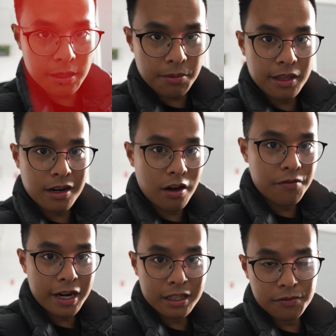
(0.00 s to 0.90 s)
something that
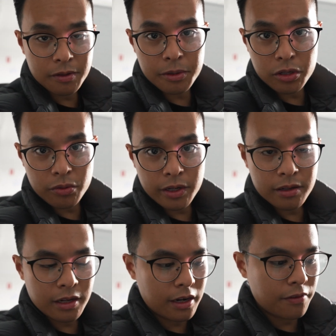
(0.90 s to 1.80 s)
I've actively been doing
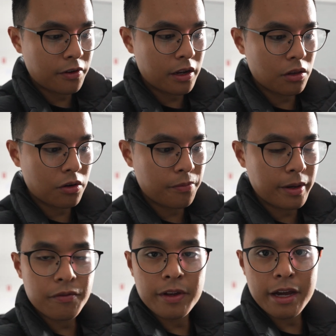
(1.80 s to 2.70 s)
and I find a lot of
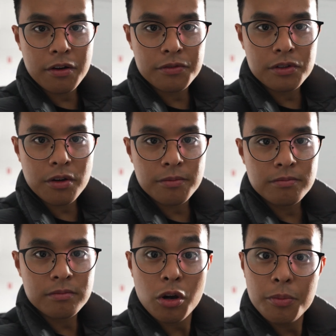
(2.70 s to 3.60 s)
benefit out of, so
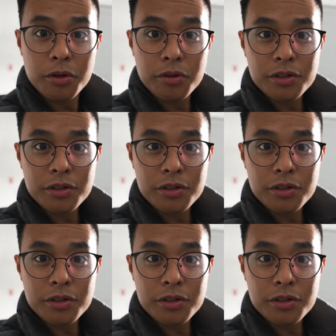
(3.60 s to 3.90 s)
hope you do